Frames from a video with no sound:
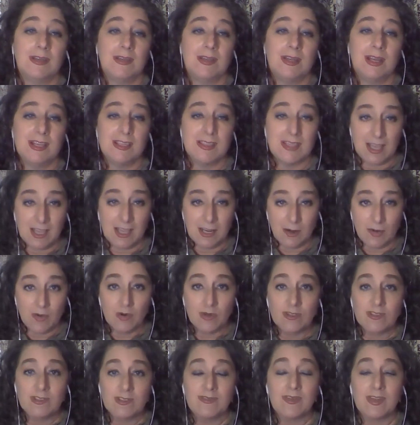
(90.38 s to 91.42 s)
As the
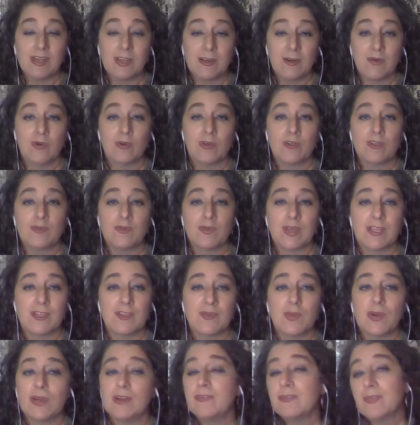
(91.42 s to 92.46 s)
headquarters of headquarters, we had
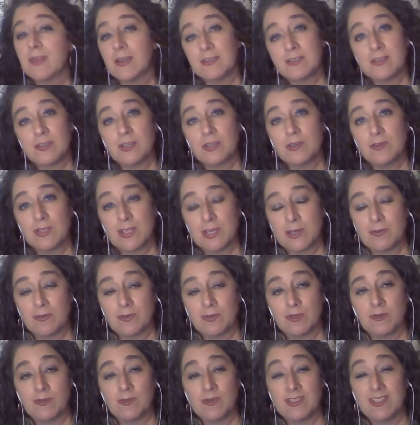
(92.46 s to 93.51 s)
12,000 hotel
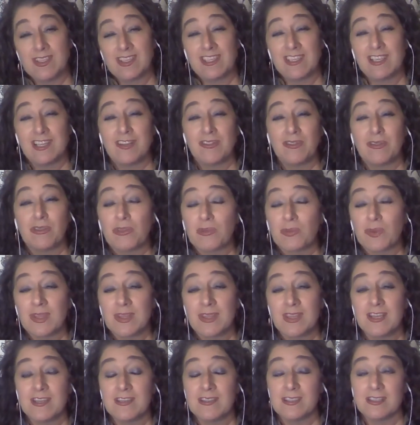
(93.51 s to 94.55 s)
rooms and another
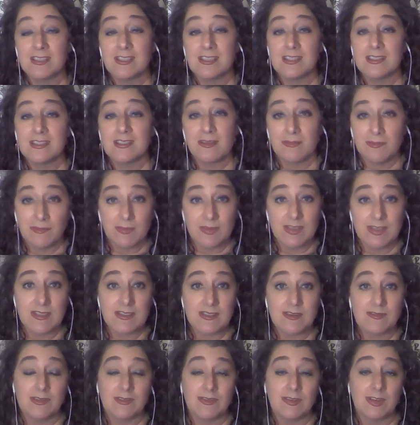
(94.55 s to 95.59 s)
3,000 in some phase
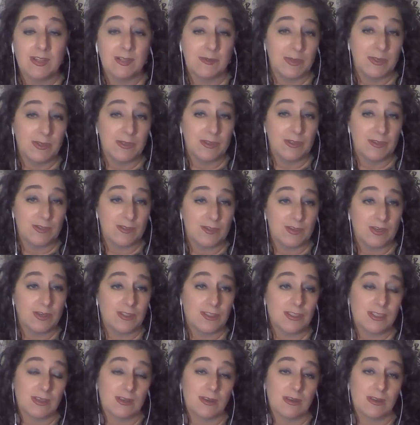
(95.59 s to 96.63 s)
of development or
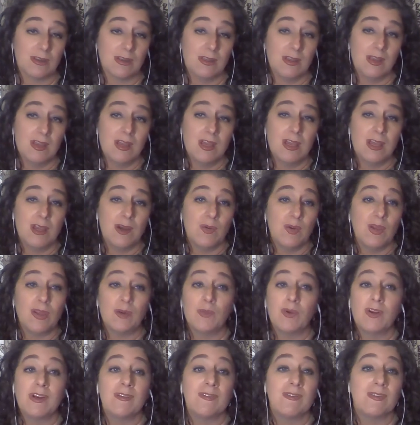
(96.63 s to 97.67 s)
construction. We had
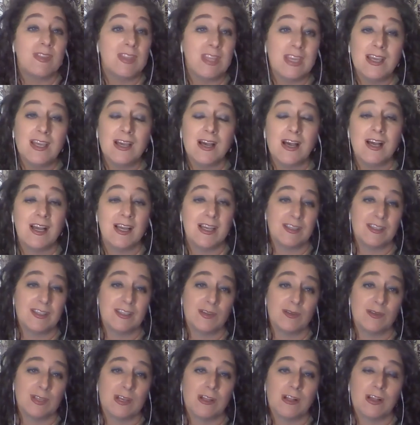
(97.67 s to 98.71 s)
one of the highest
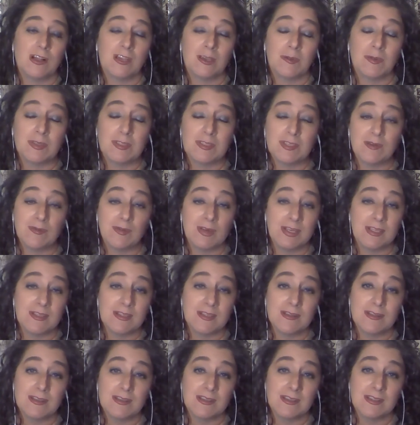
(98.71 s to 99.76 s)
hotel occupancy rates
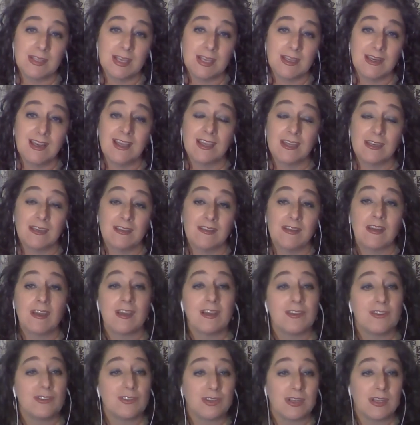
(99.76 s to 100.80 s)
in the state and in the
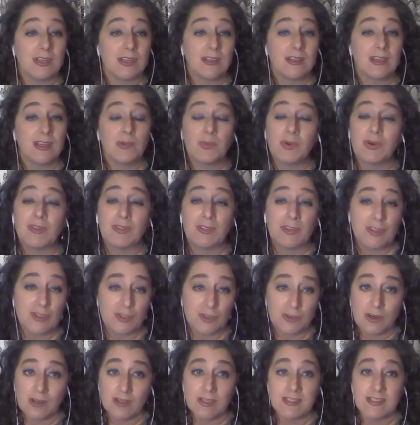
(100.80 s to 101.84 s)
country, and one of the
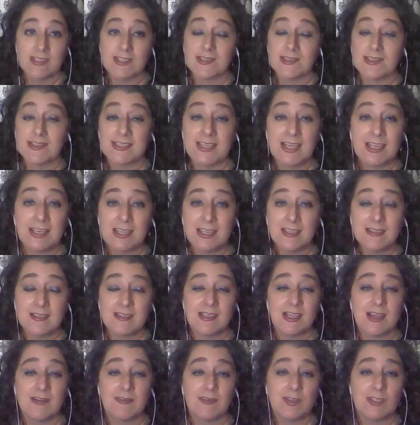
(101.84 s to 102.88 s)
strongest and steadiest
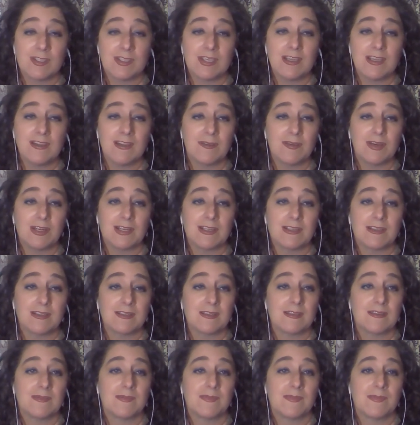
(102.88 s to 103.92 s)
average daily rates.